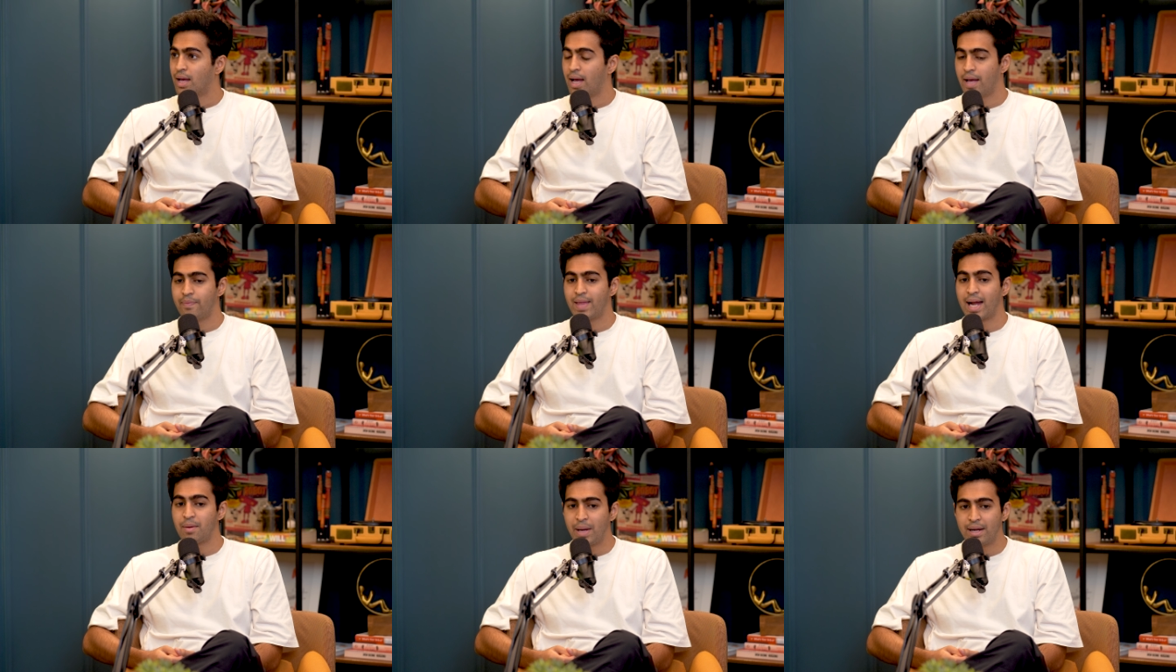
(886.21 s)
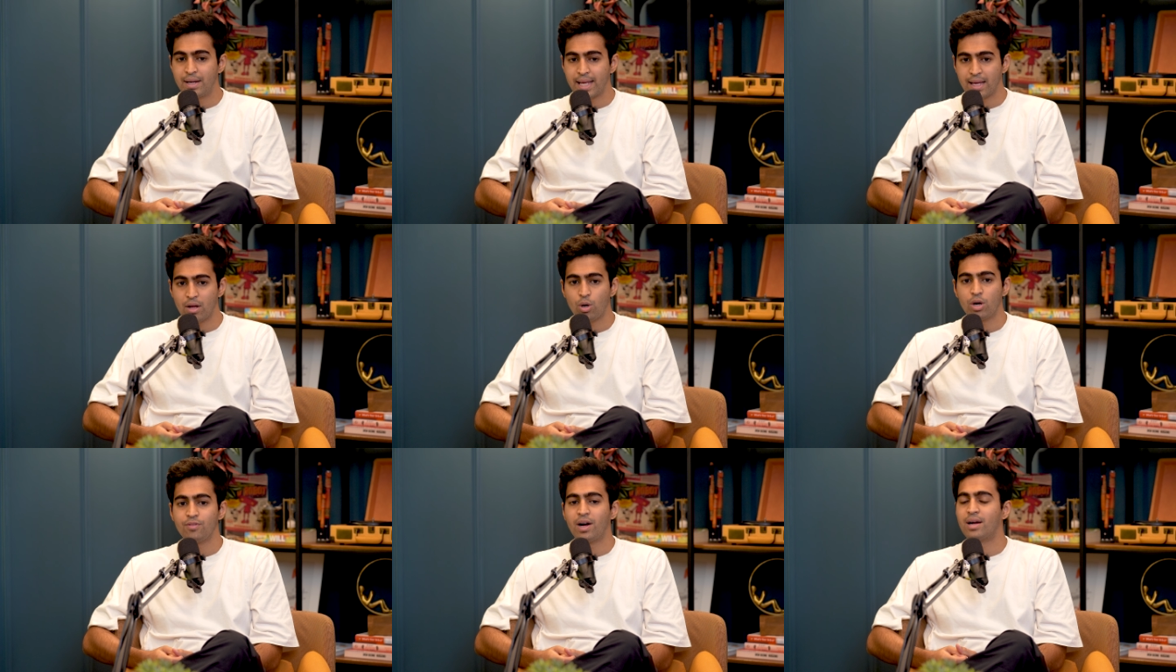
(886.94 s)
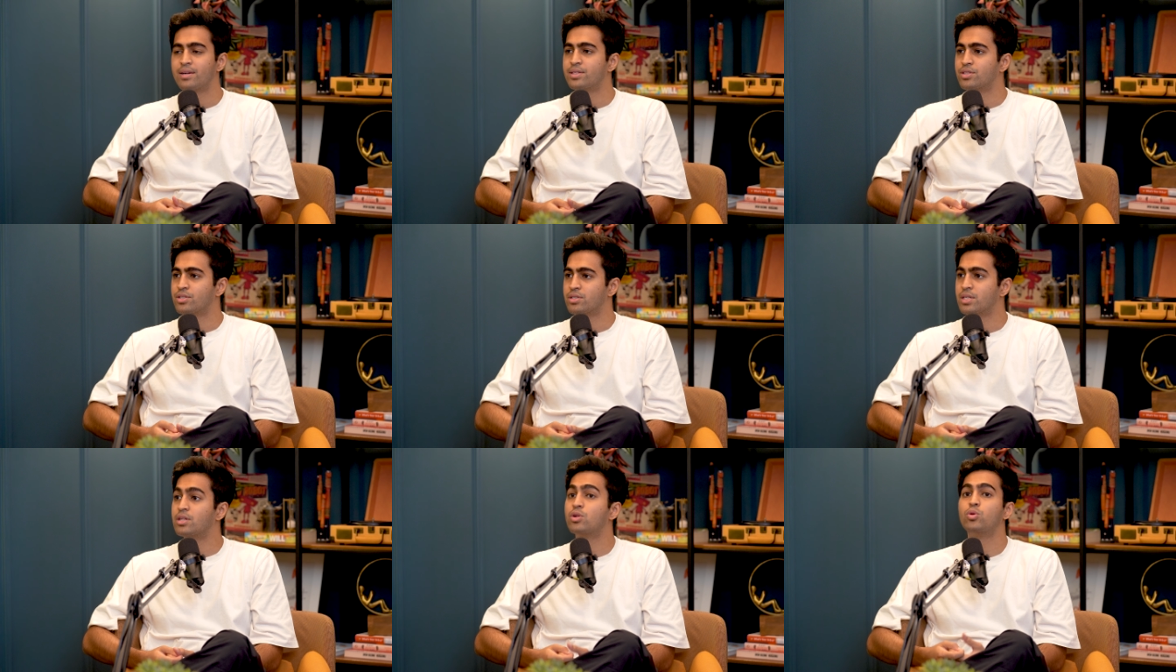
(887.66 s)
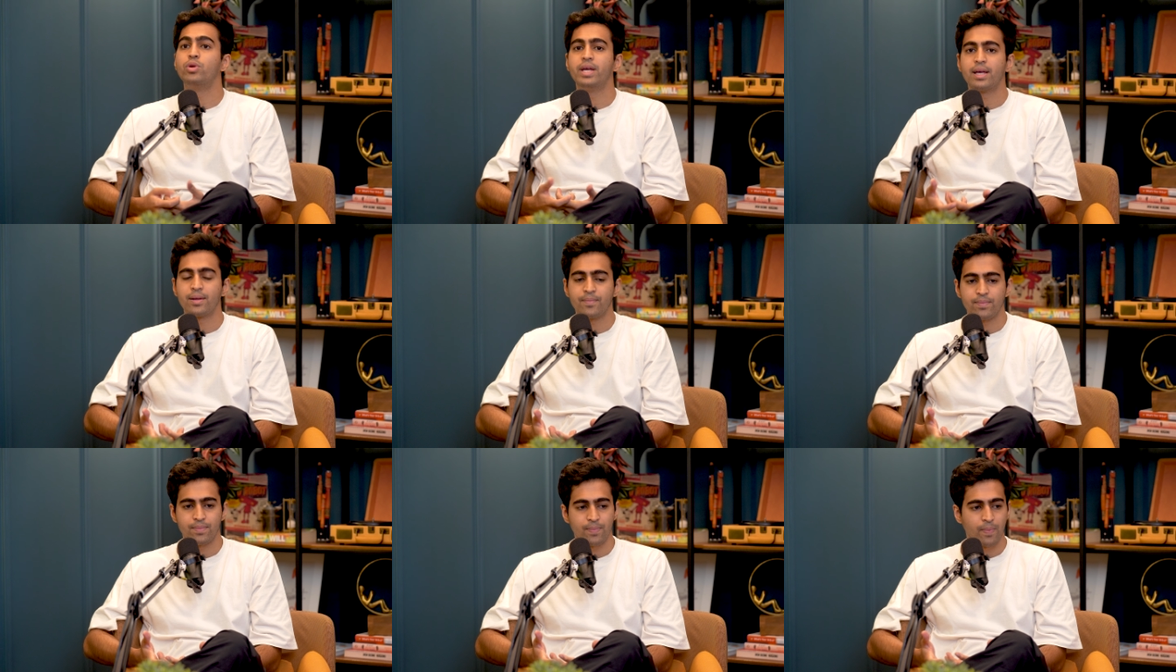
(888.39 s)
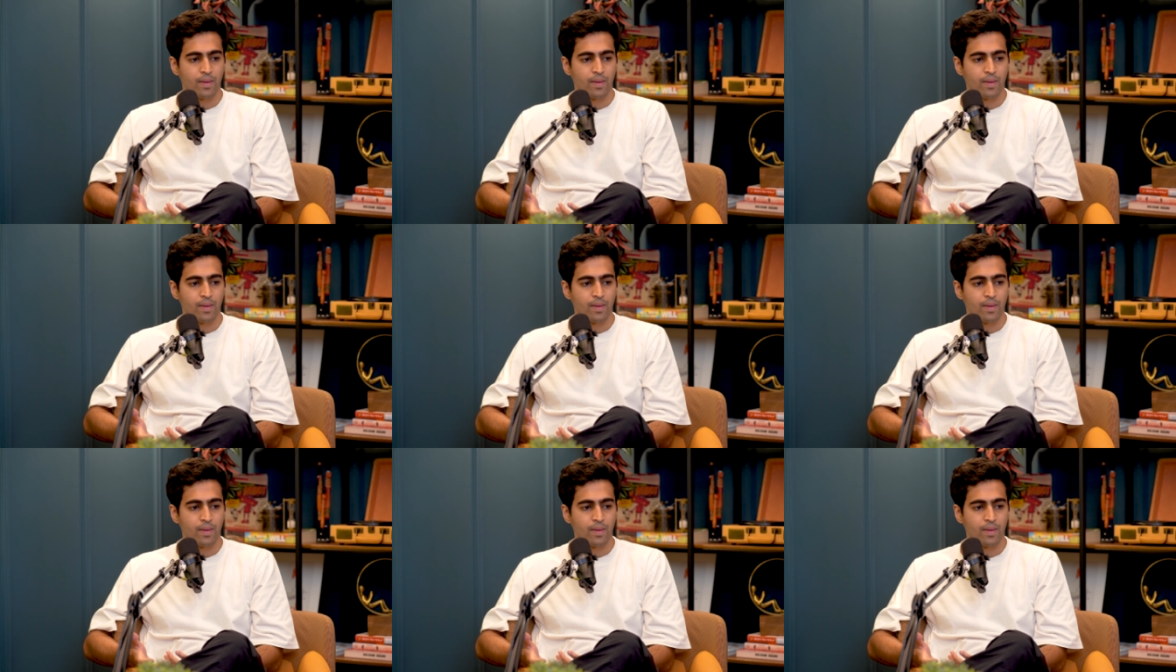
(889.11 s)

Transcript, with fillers: And that meant taking a lot of hard decisions, including